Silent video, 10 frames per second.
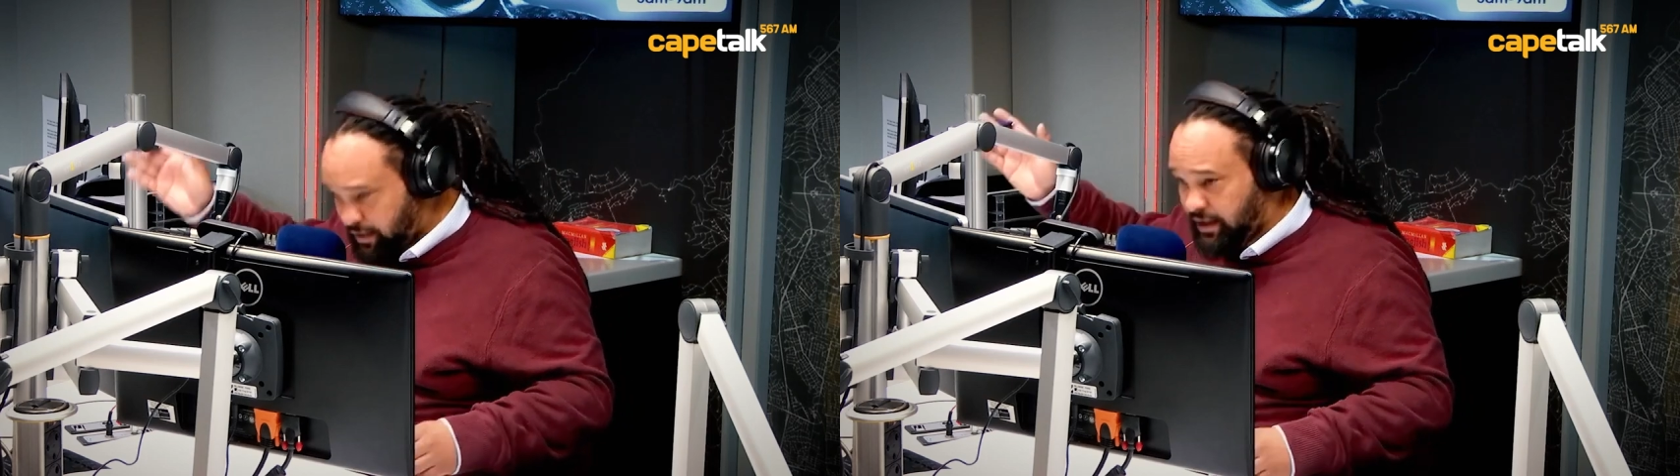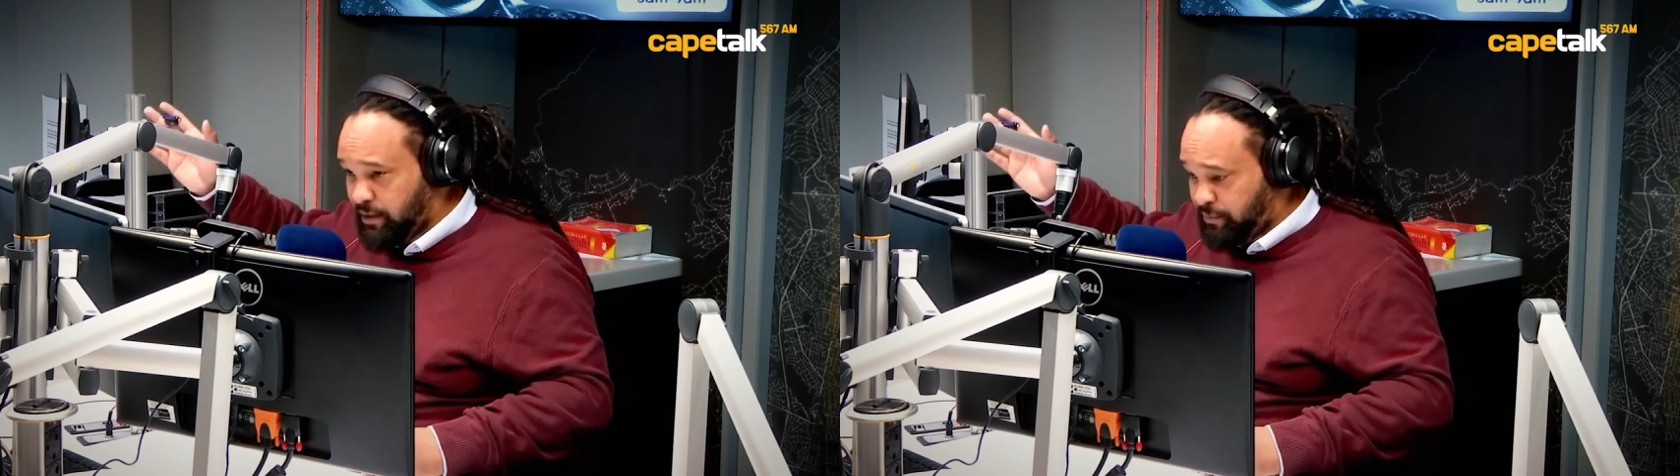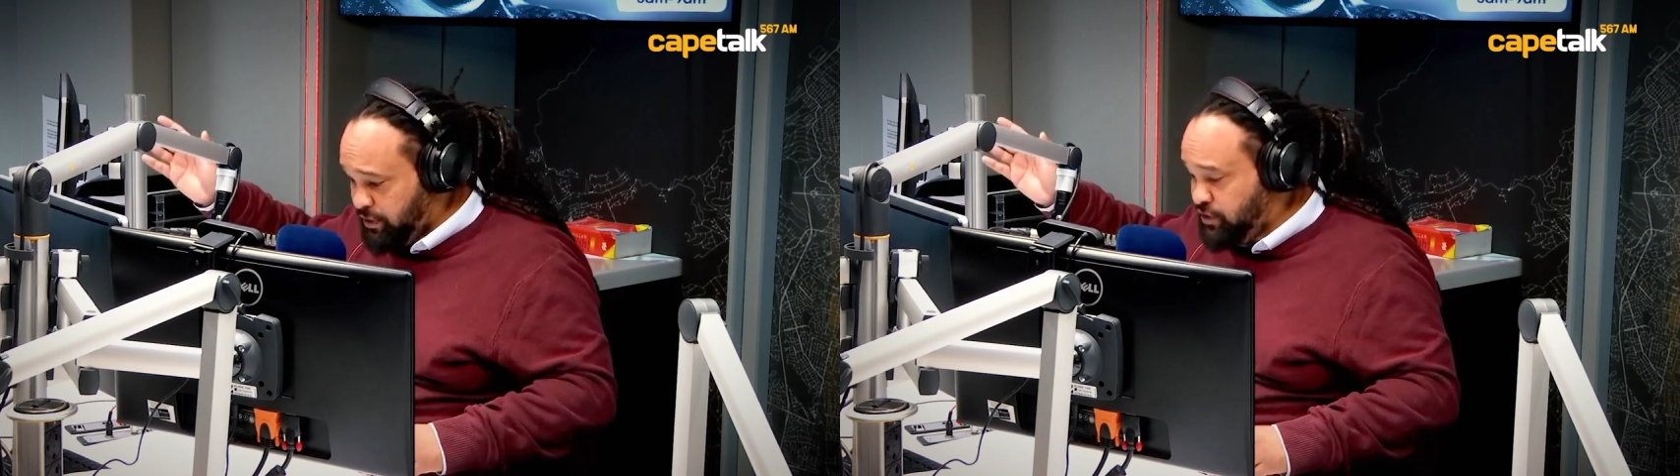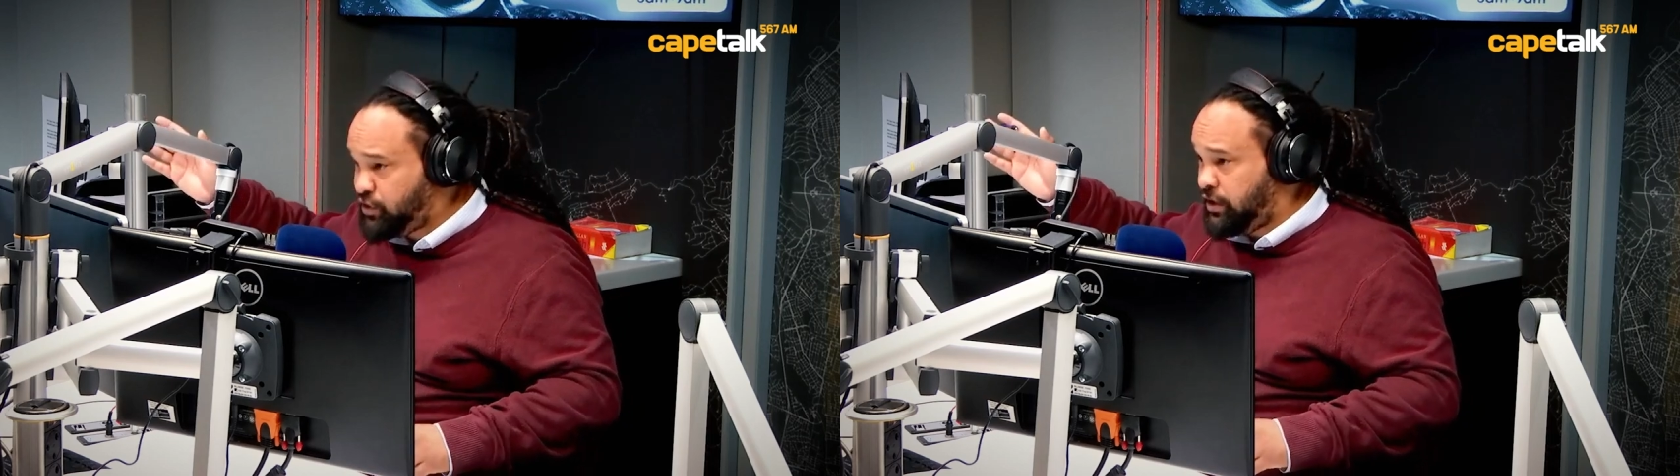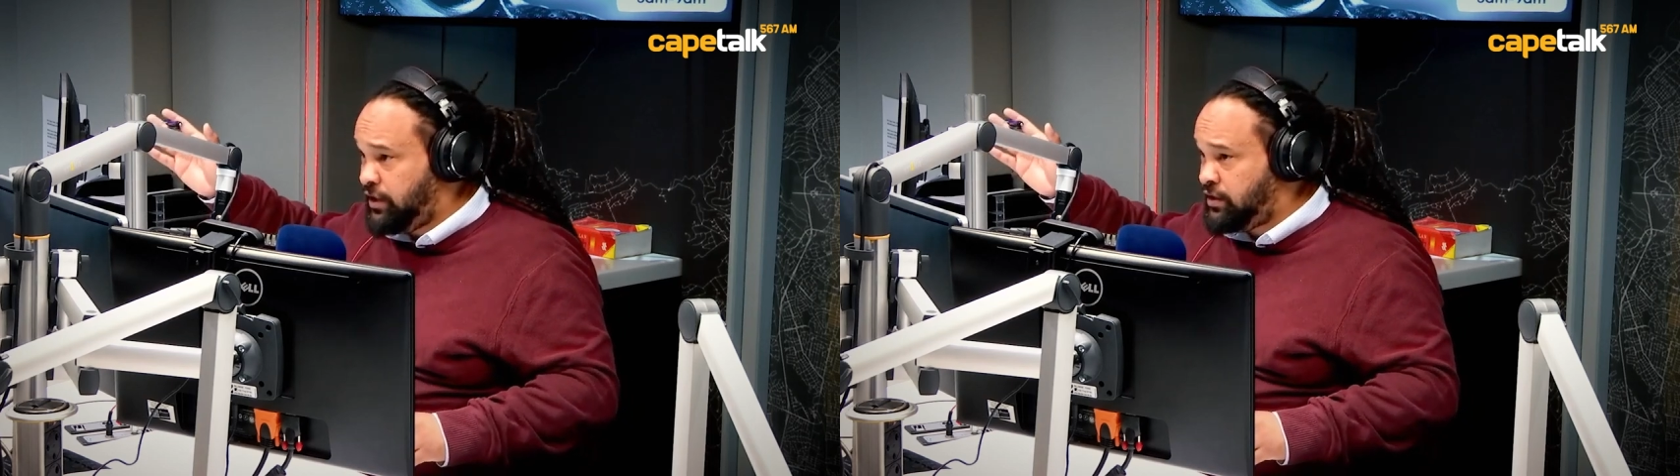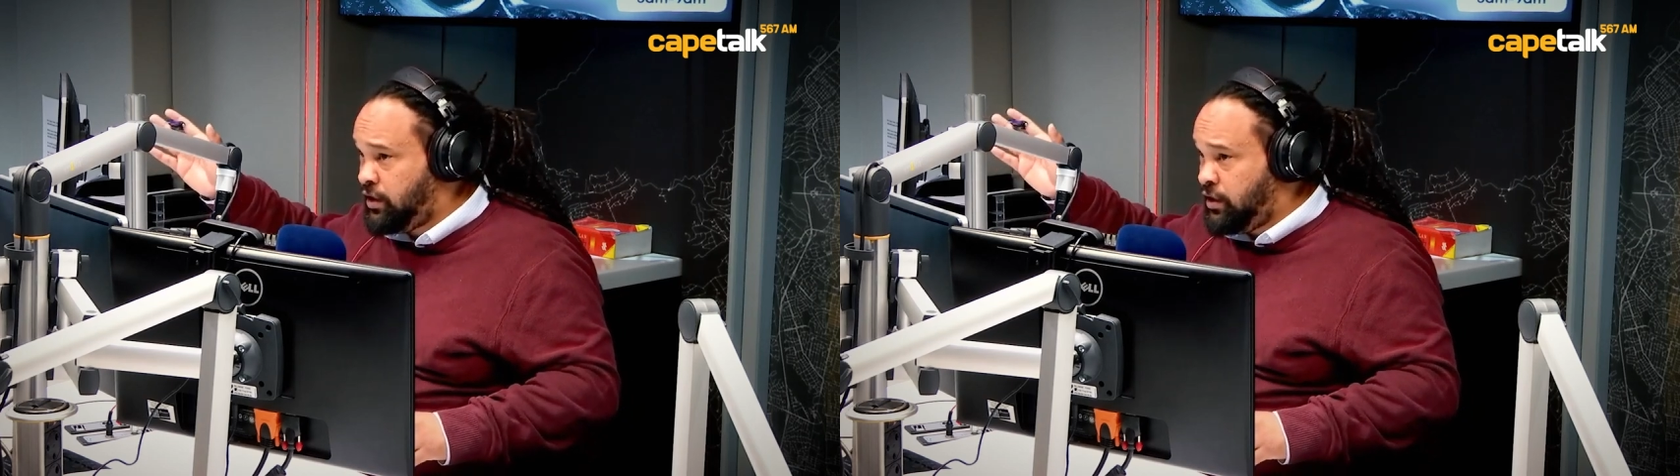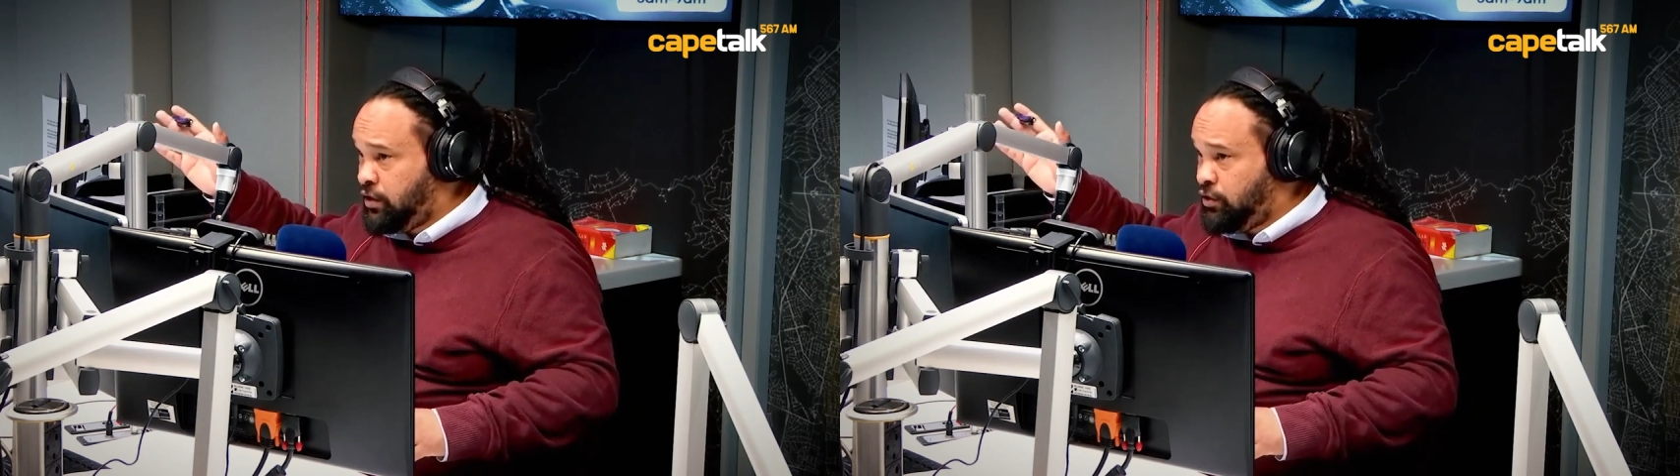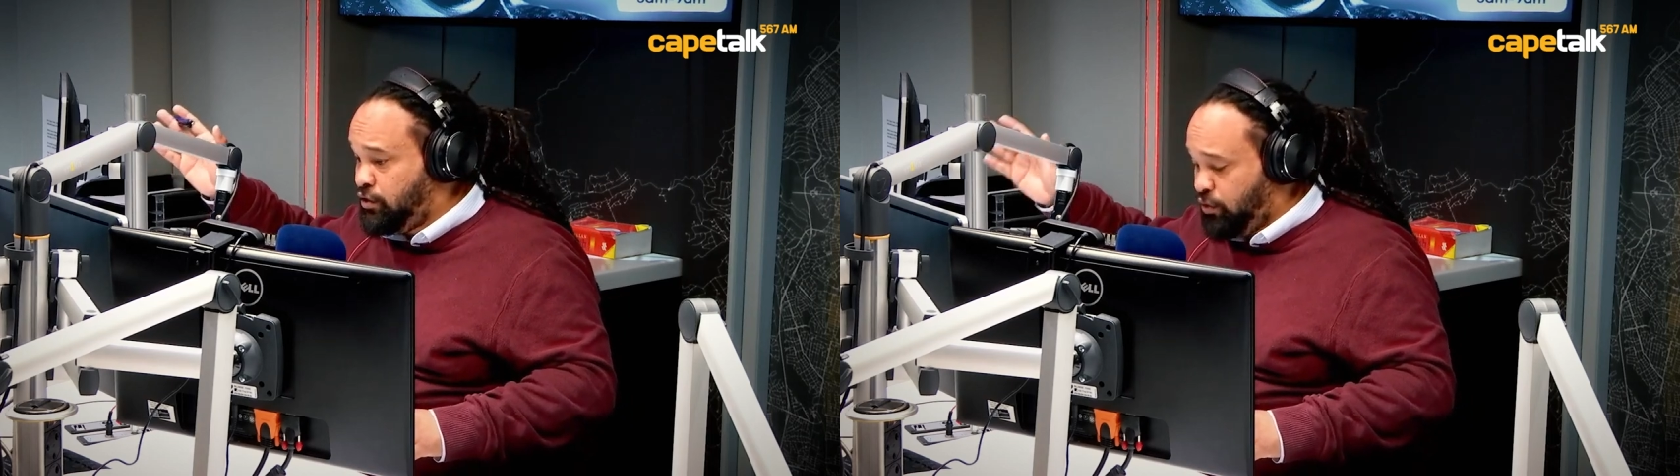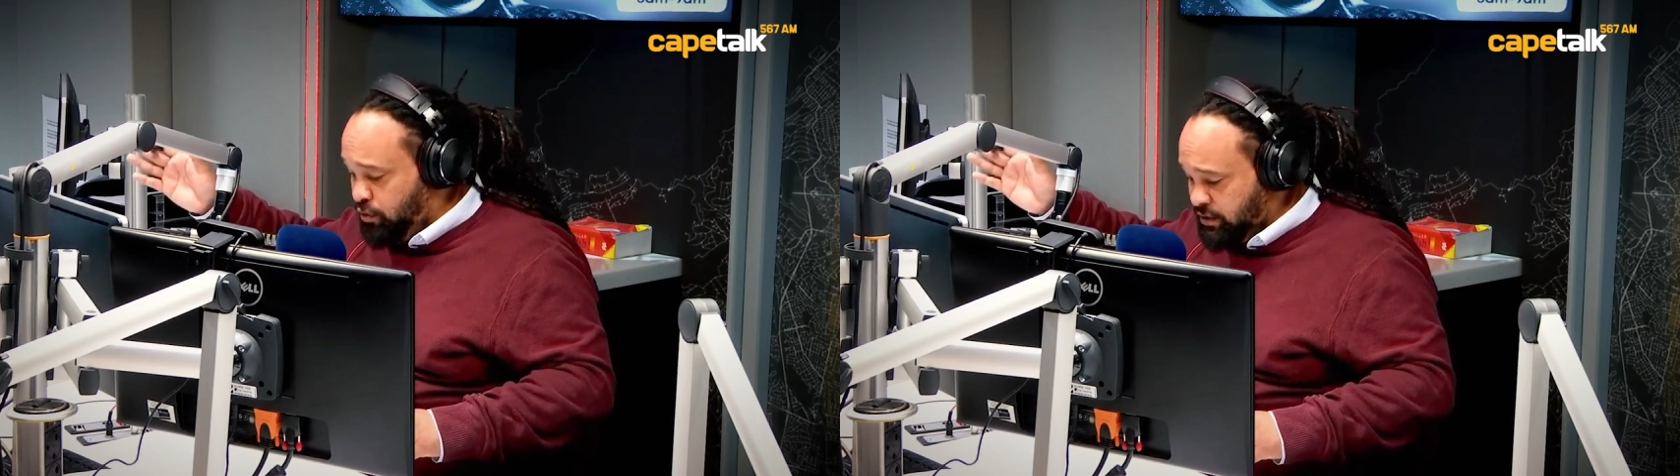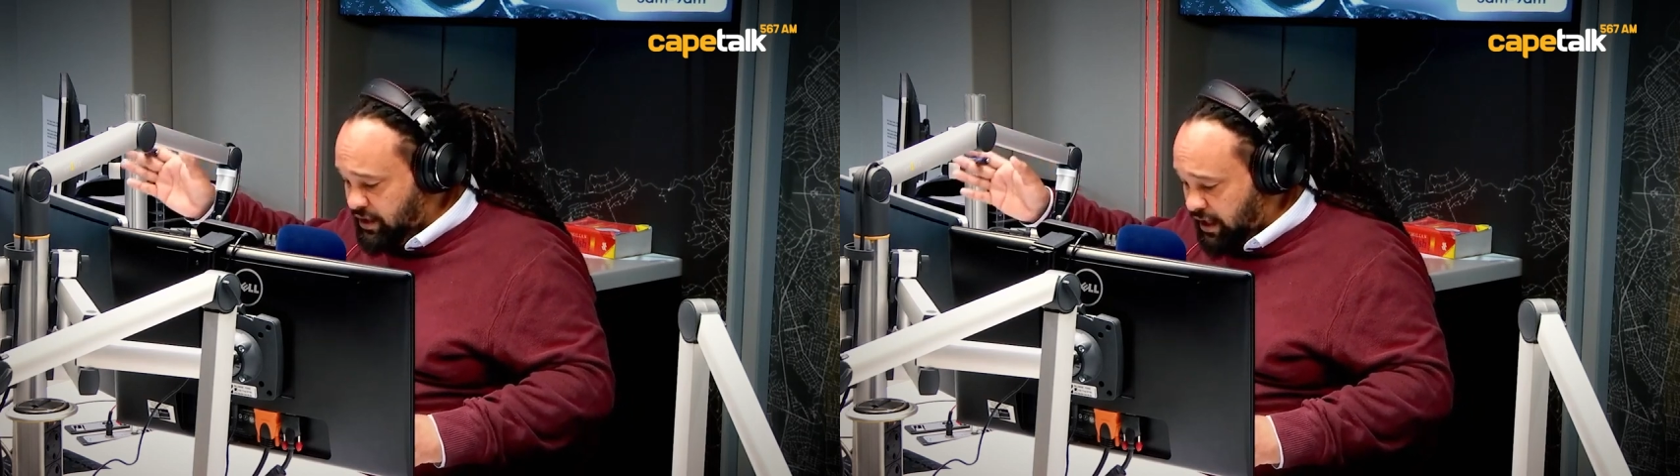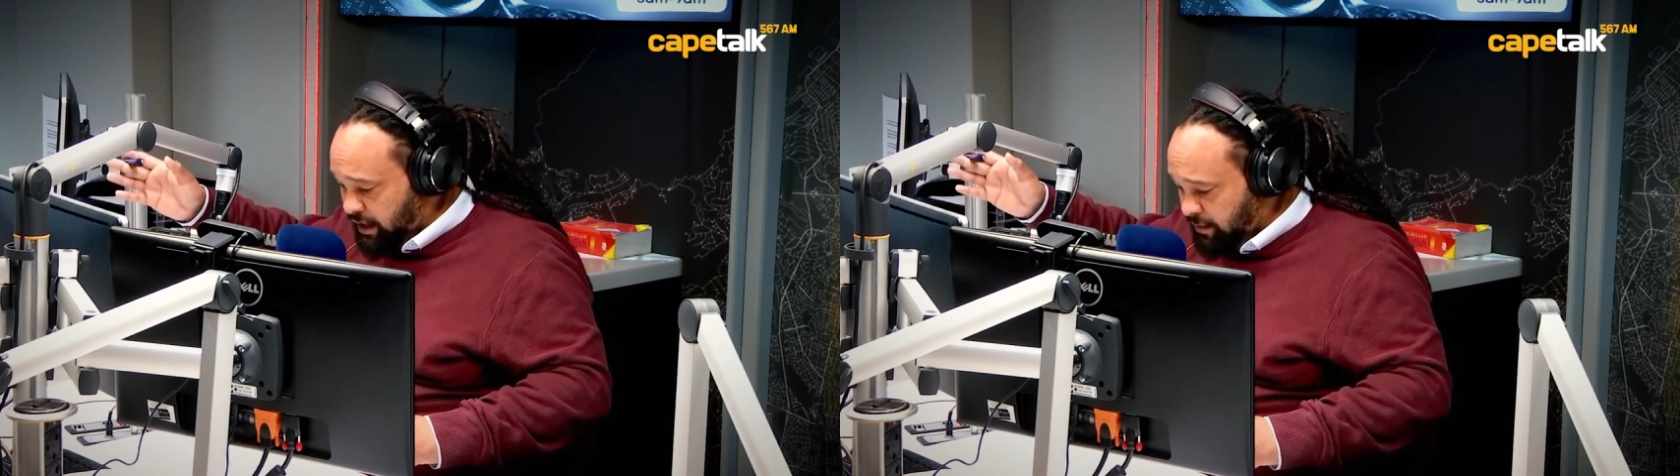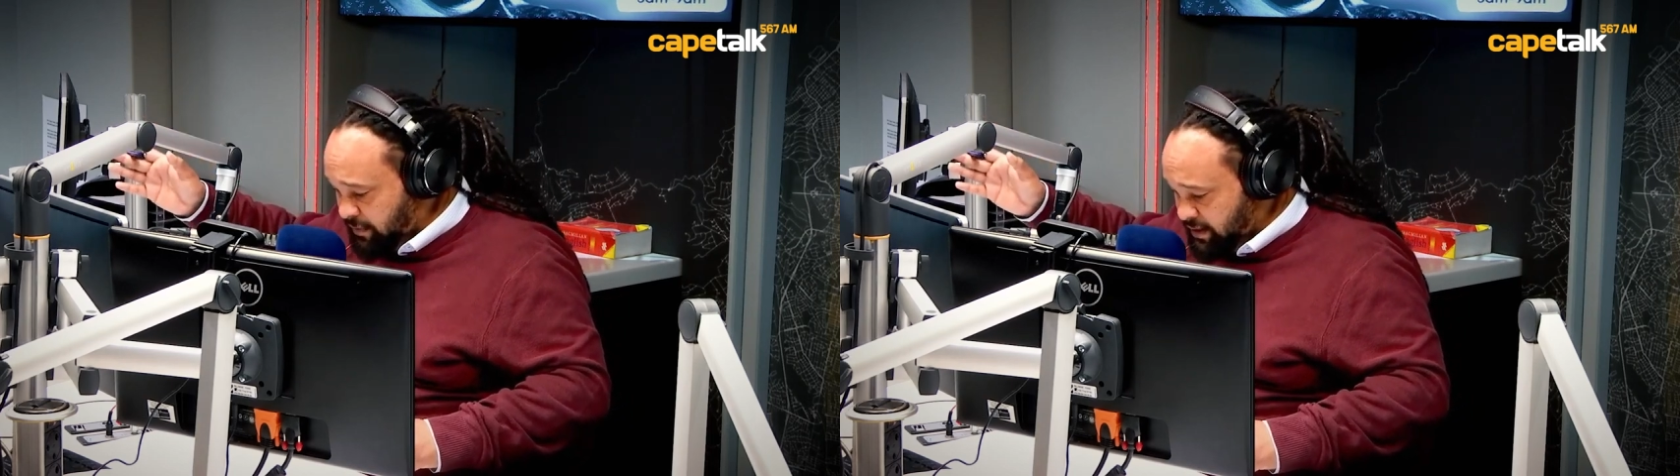really appreciate your time.